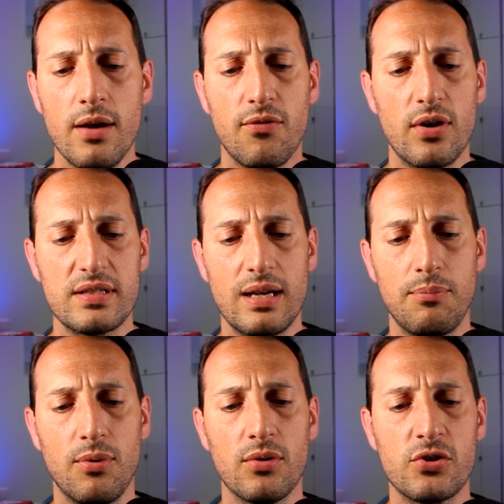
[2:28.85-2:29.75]
For
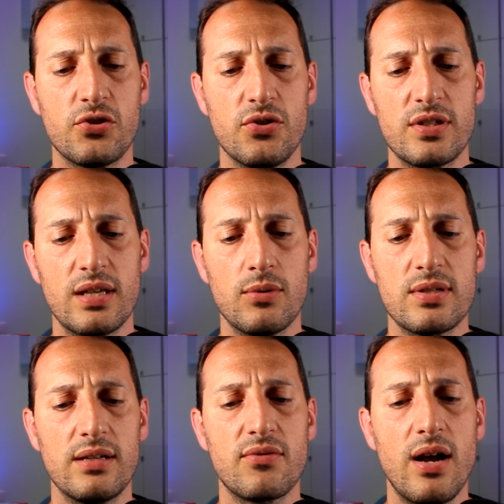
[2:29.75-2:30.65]
example, shirts
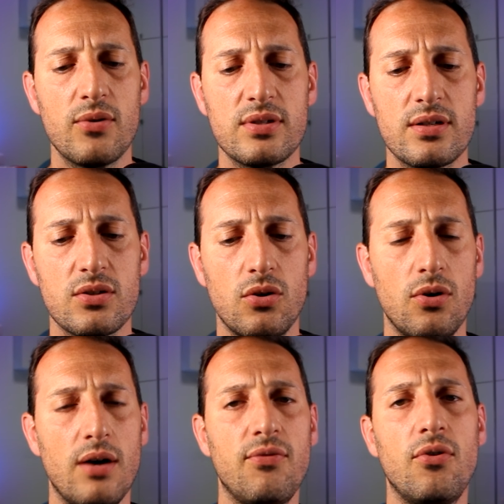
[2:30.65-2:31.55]
outside trousers
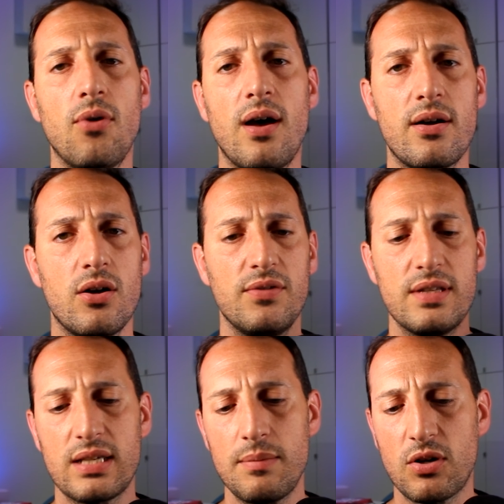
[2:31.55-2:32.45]
or a foulard of
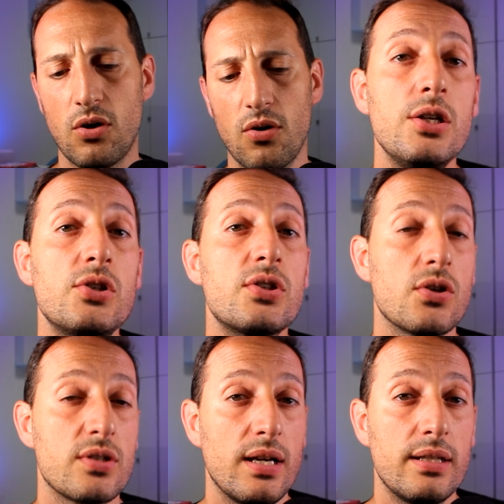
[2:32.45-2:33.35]
the same color. Each
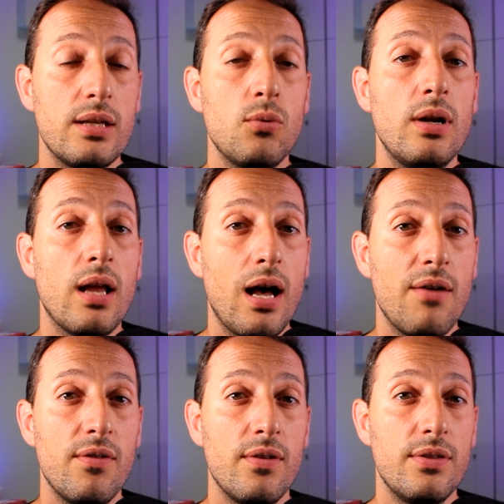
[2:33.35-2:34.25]
society will
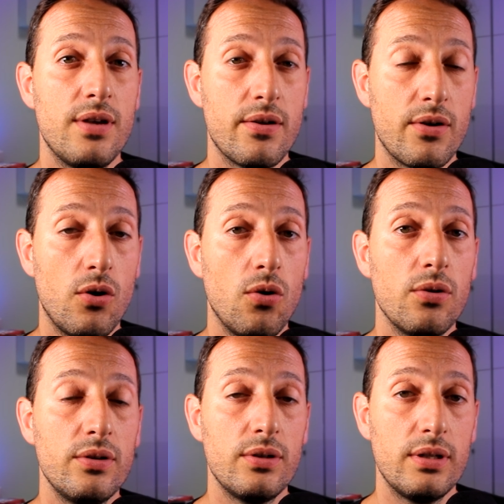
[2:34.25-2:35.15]
have their
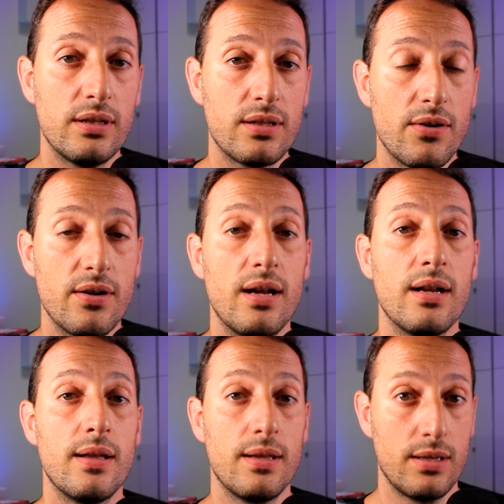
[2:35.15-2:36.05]
own internal